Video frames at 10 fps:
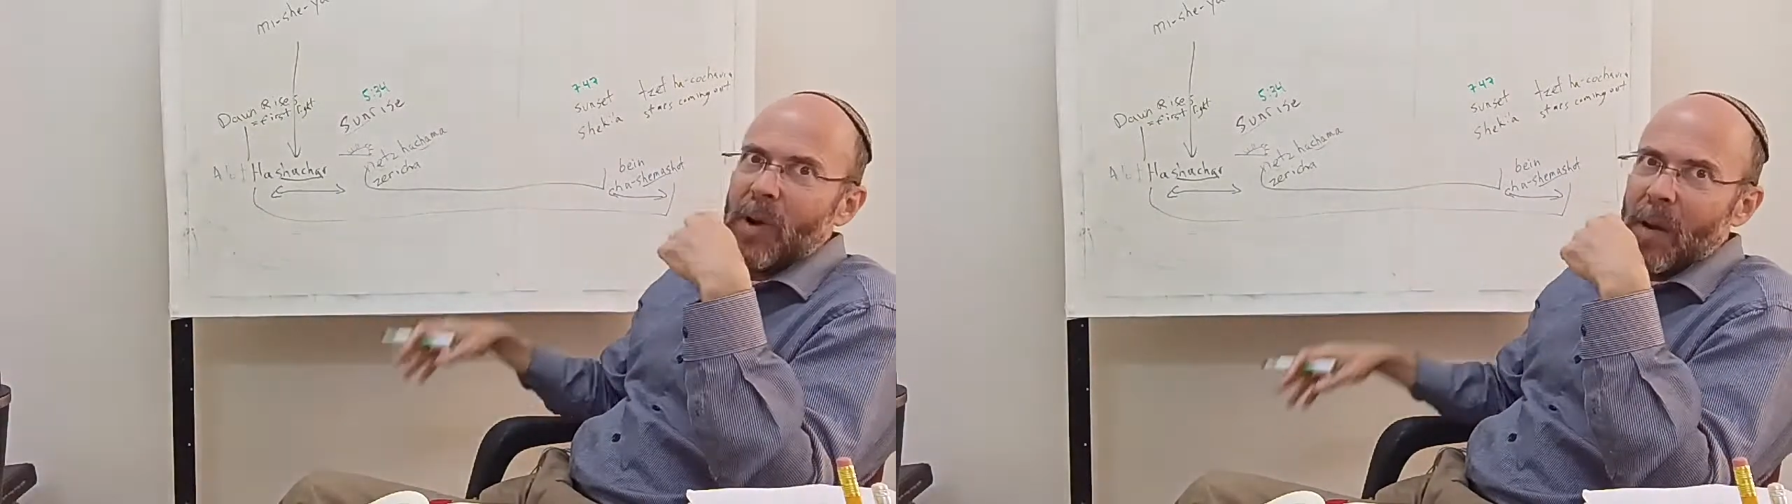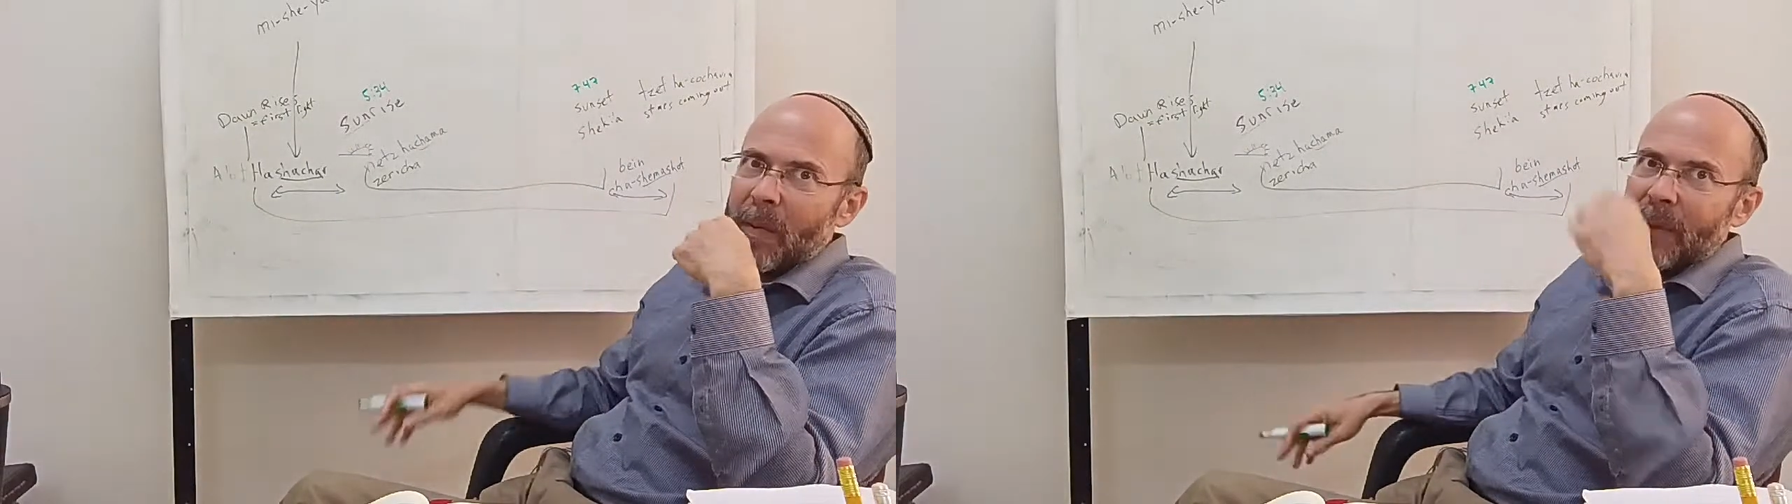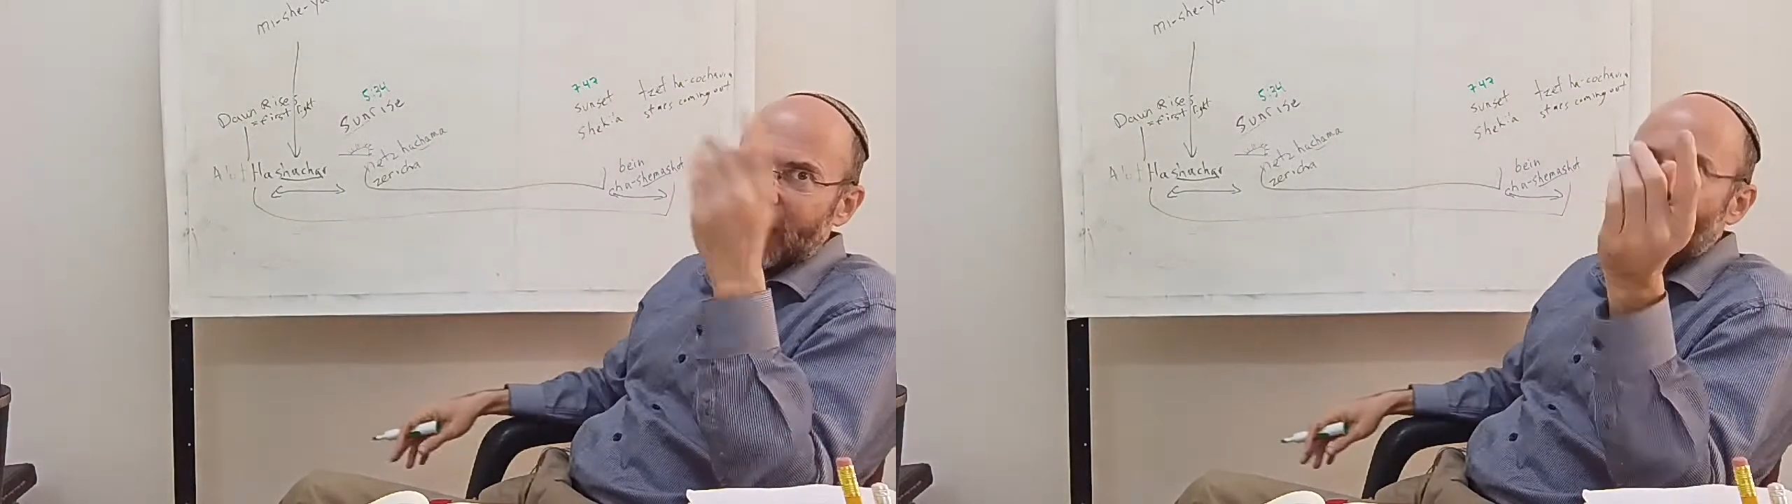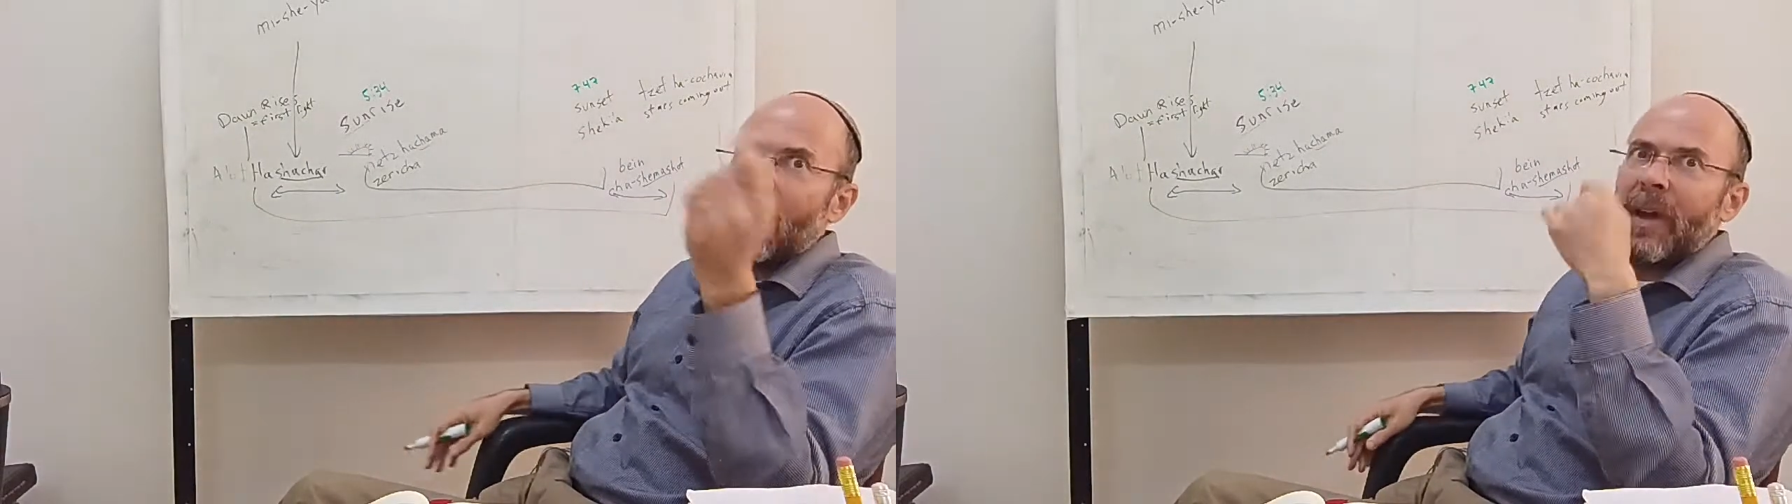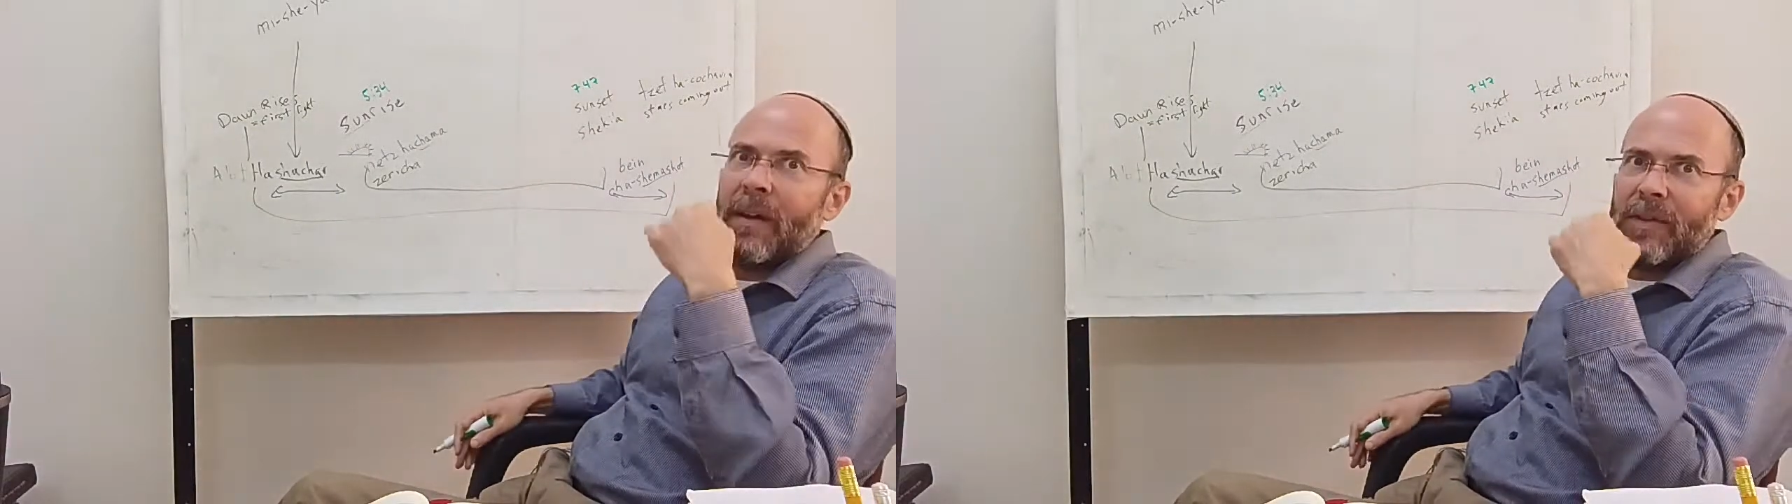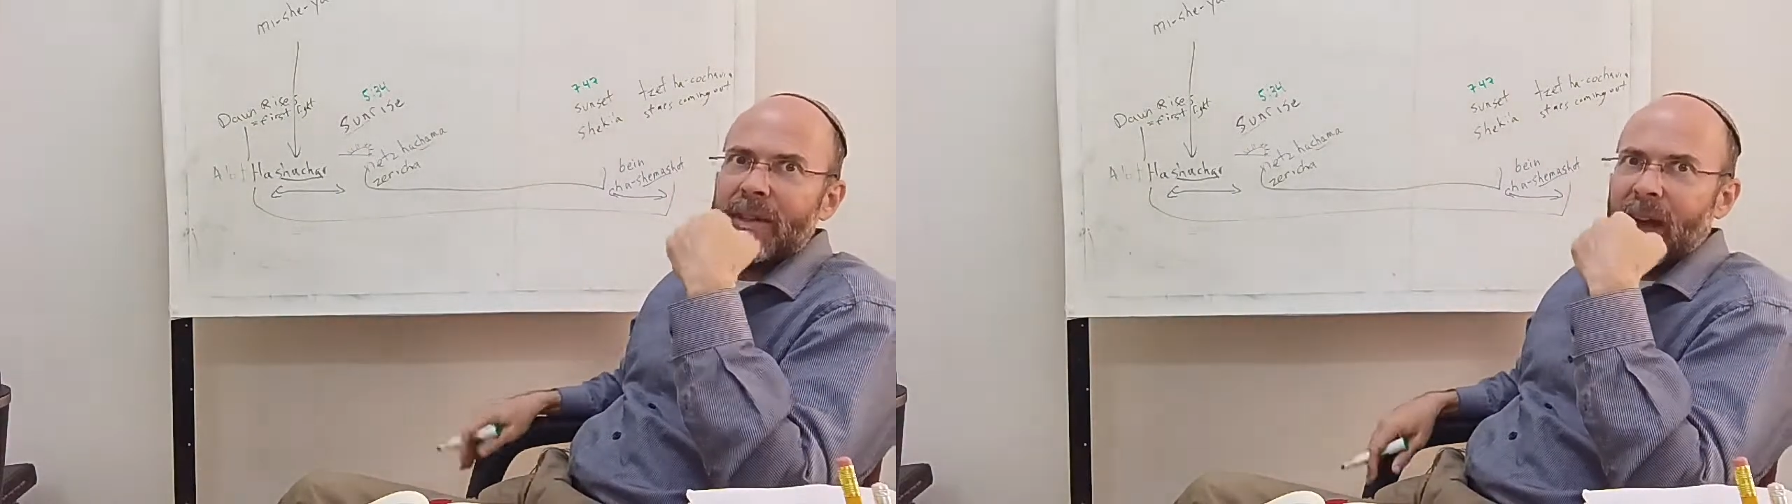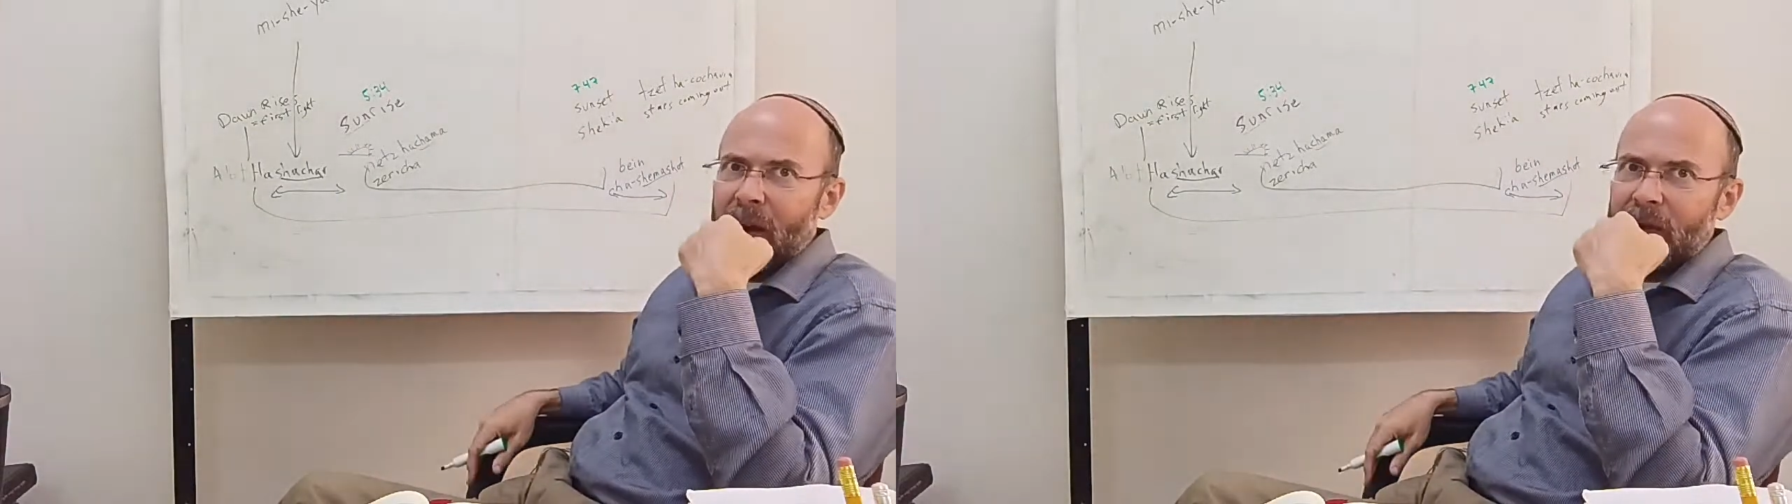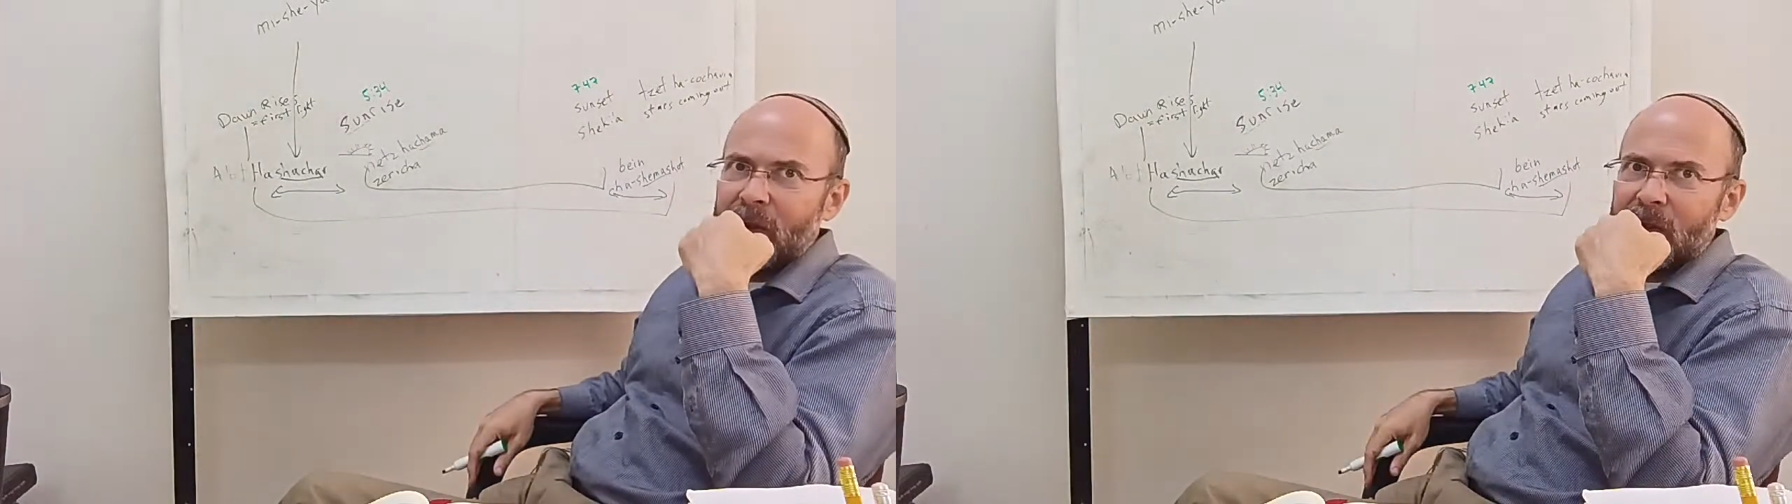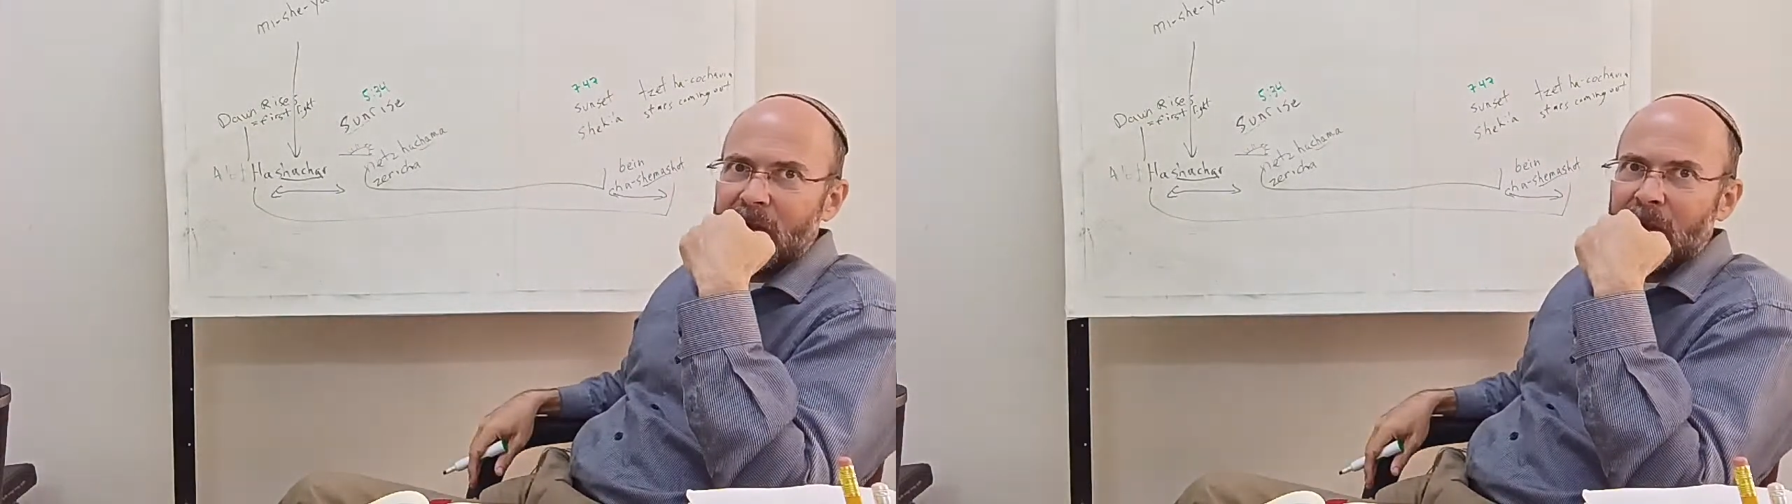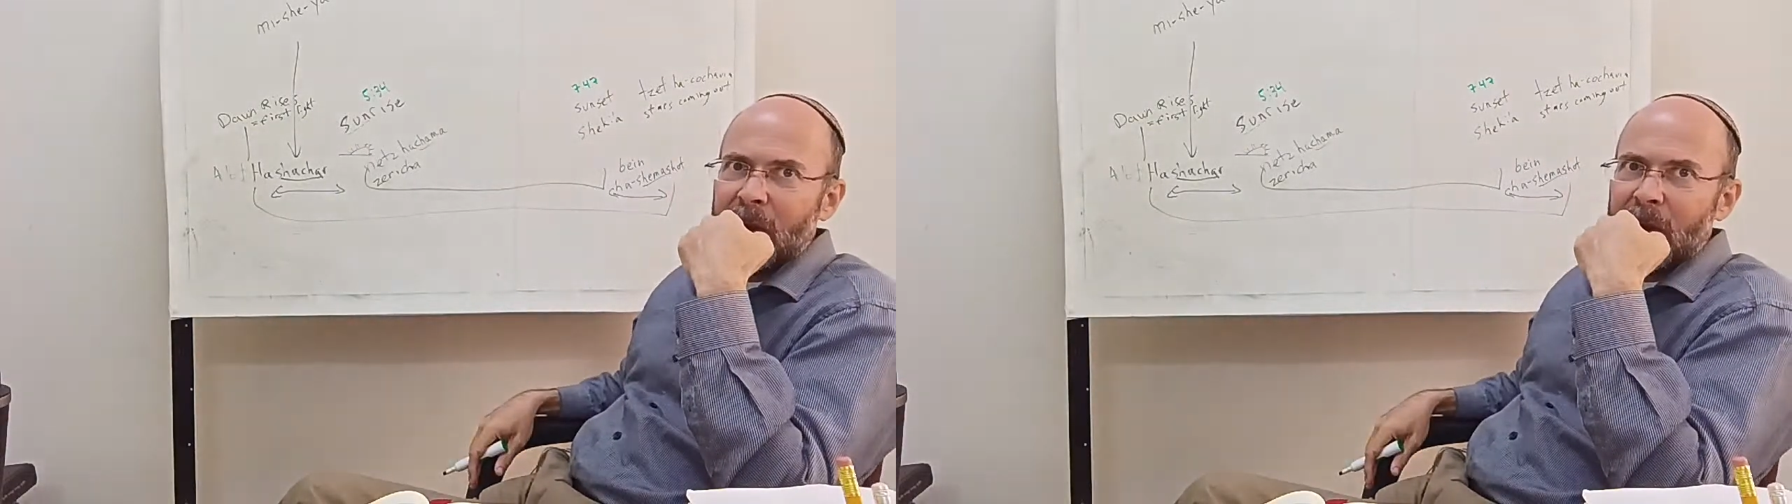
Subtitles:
a problem. That's why we have these calendars.